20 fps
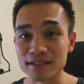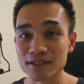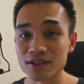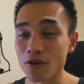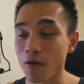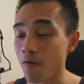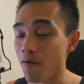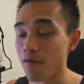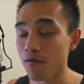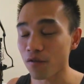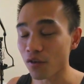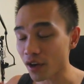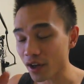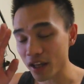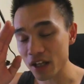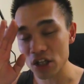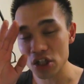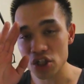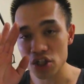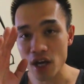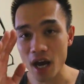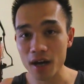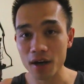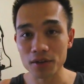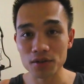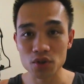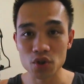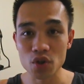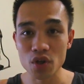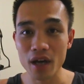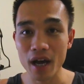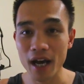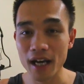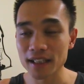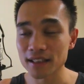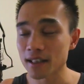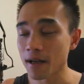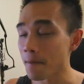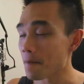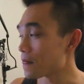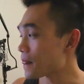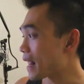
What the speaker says: So freaking shout out to you guys.